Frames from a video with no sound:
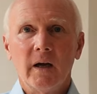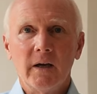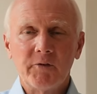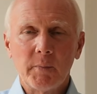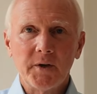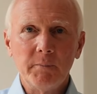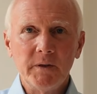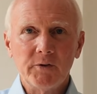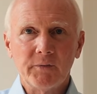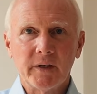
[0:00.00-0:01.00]
Hi everybody,
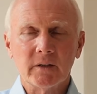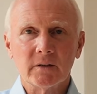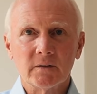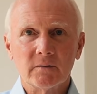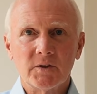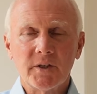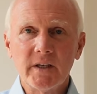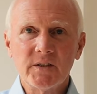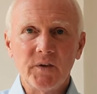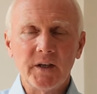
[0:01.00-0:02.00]
Peter of England.
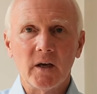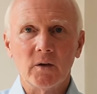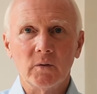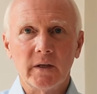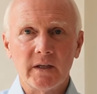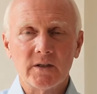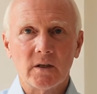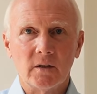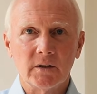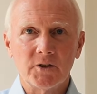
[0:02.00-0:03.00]
Today's video is
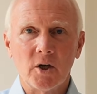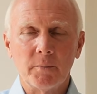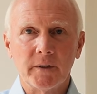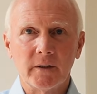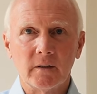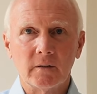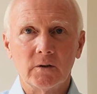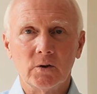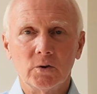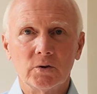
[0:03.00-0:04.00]
on a topic
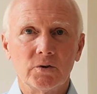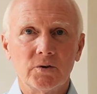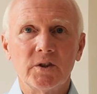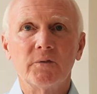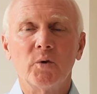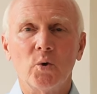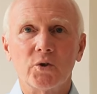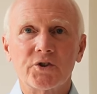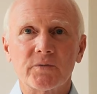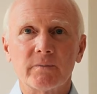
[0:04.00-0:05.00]
called
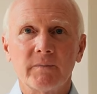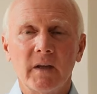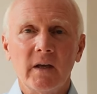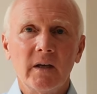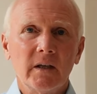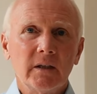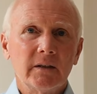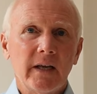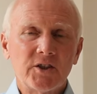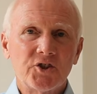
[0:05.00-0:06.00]
divorce.
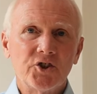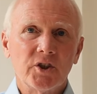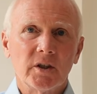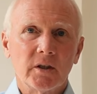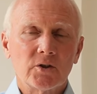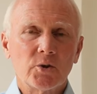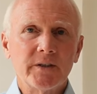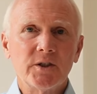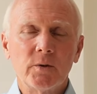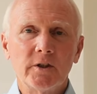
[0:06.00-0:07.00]
Next year,
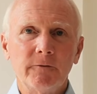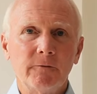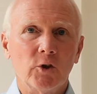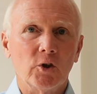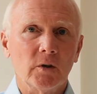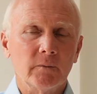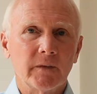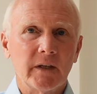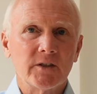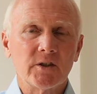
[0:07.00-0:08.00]
2024,
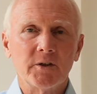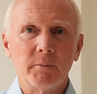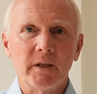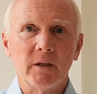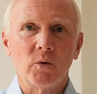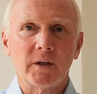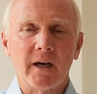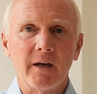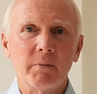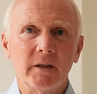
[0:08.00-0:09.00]
is going to be what
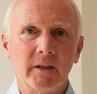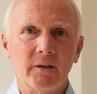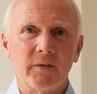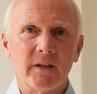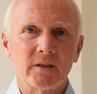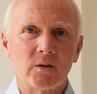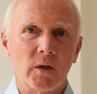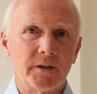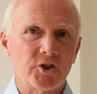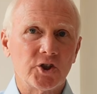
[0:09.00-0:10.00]
I believe is
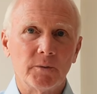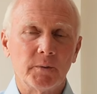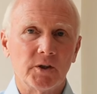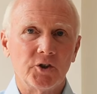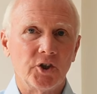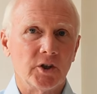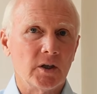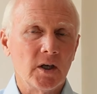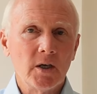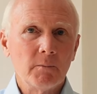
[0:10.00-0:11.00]
quite a turbulent
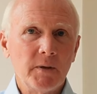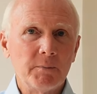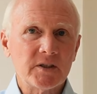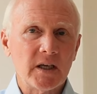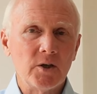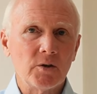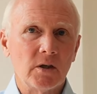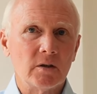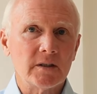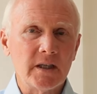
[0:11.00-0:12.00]
year. People say you
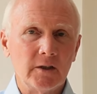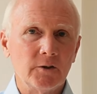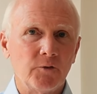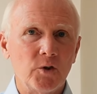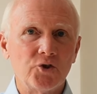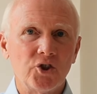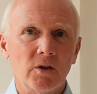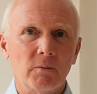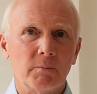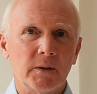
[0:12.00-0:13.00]
can't tell the
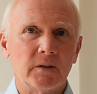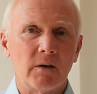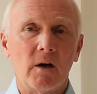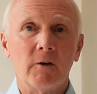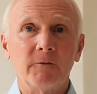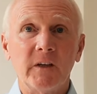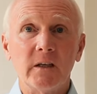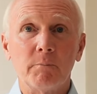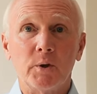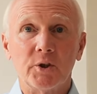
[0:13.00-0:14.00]
future, but there are
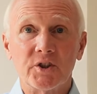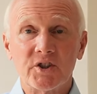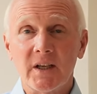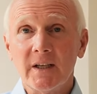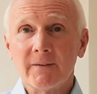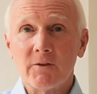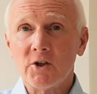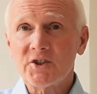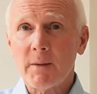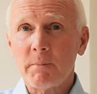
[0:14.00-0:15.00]
finger points, there
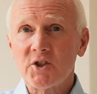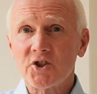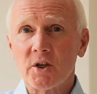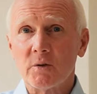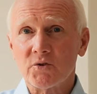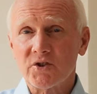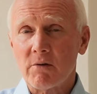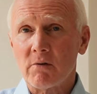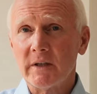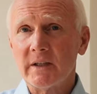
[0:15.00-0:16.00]
are stepping stones,
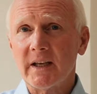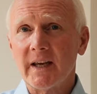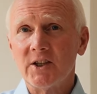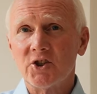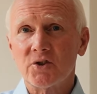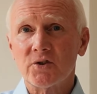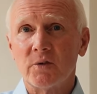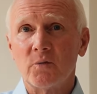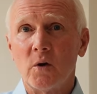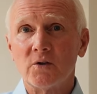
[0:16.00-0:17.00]
there are indications
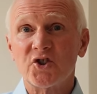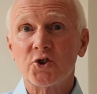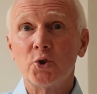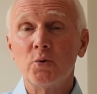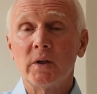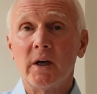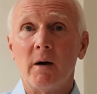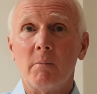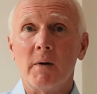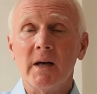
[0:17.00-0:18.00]
of what's to
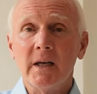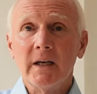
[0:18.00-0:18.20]
come.